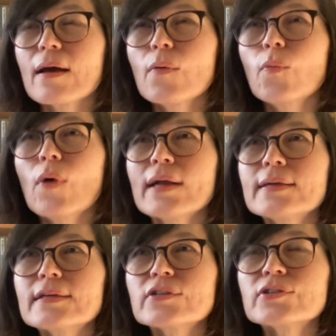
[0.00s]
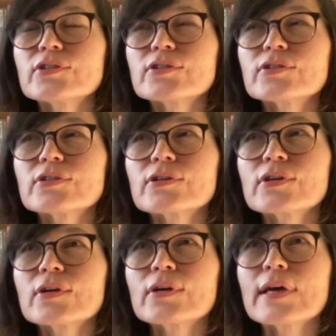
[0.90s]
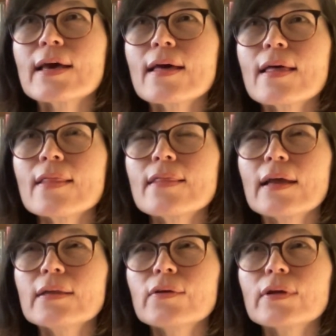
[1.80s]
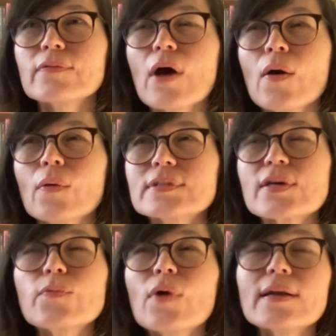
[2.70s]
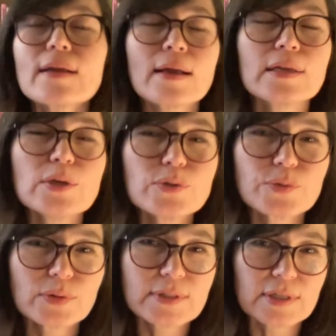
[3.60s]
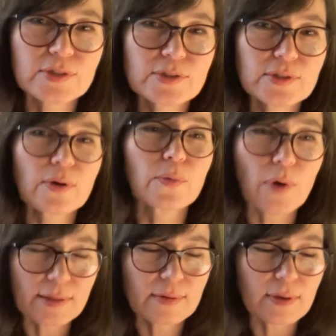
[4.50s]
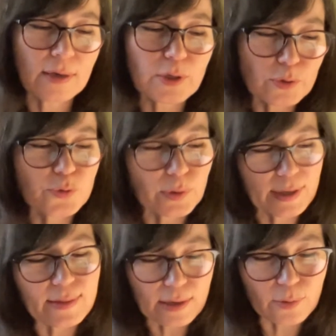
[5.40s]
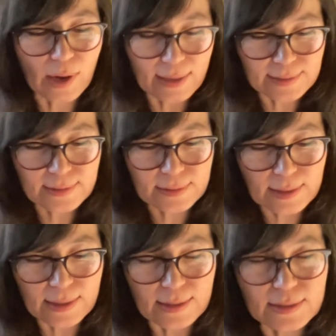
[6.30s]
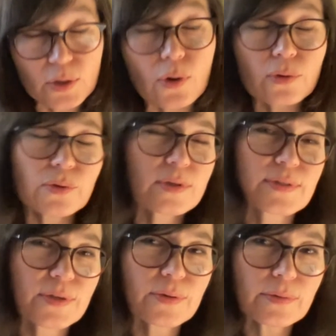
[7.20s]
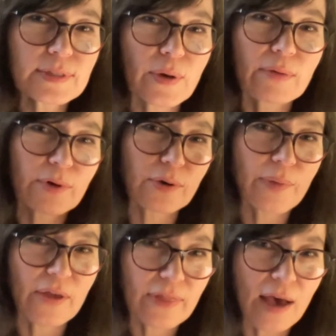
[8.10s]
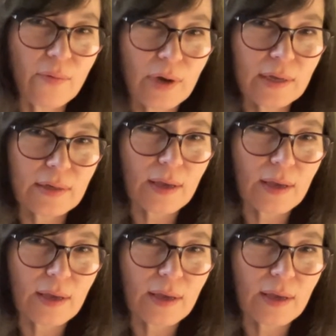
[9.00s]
One dish that you can so one unusual dish, or one unusual in the US, is konkuksu. So I wrote about that one.